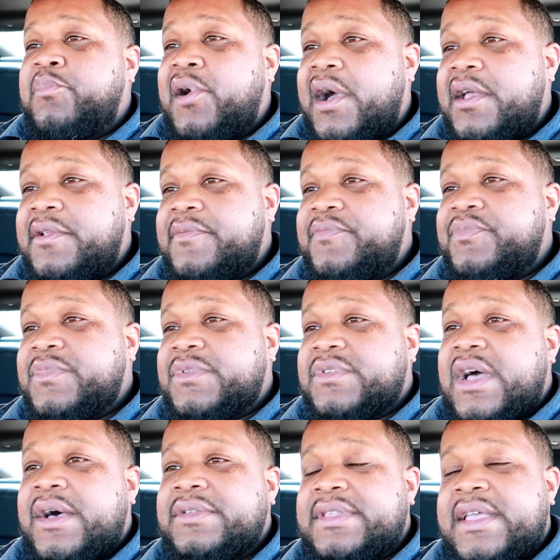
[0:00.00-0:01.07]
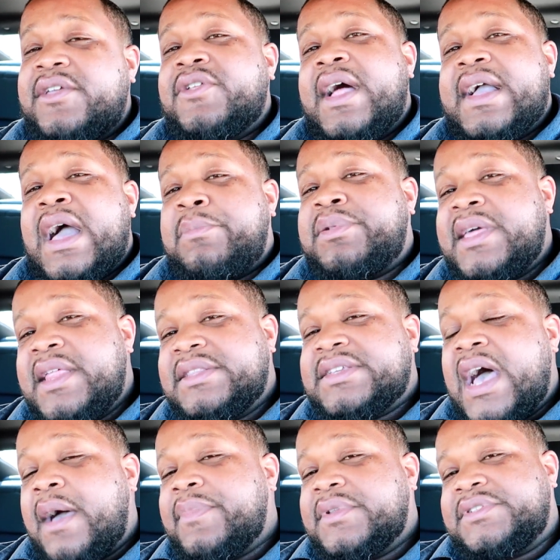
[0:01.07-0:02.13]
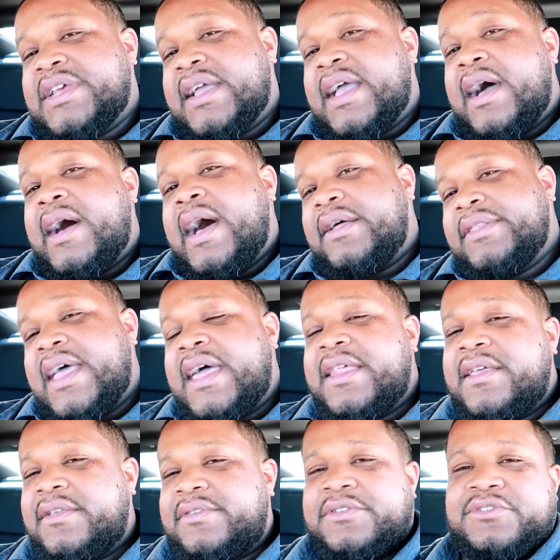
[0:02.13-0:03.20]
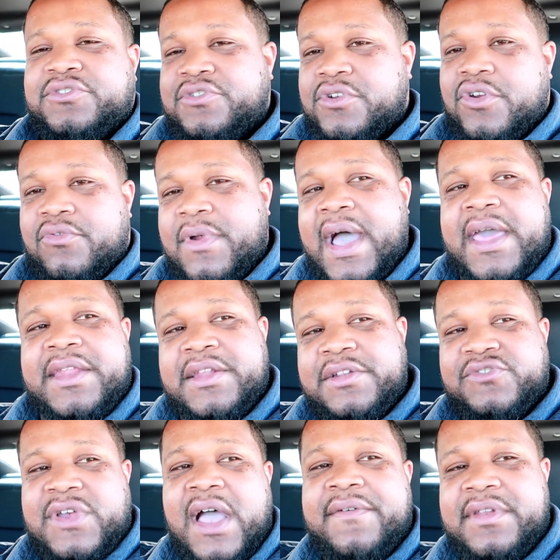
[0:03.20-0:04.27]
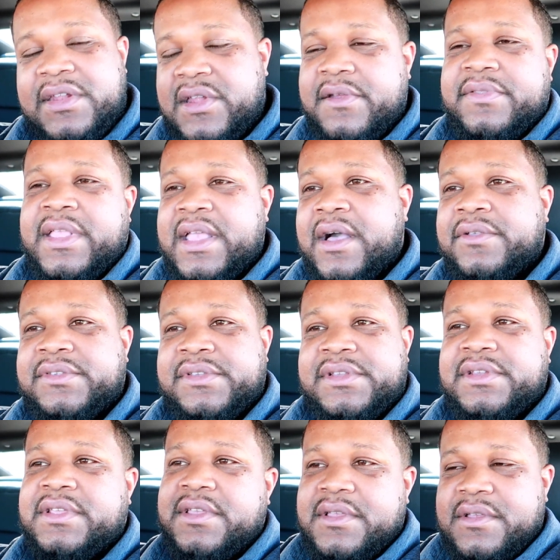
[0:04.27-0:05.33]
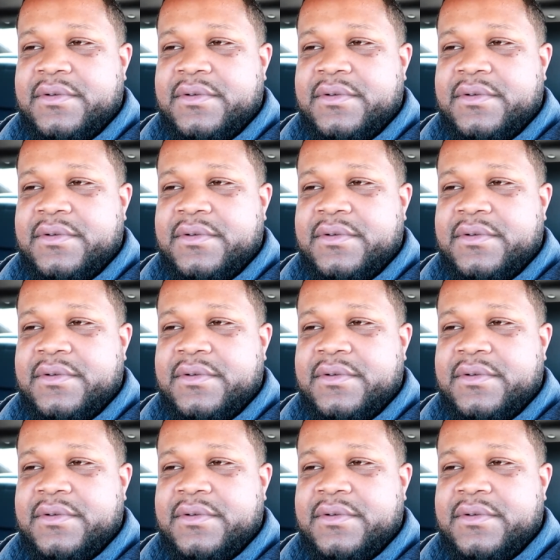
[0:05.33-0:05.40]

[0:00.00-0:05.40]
But so I was like, you know, I got plenty of time to check out how that is, and you know, ride it and drive it and everything else, and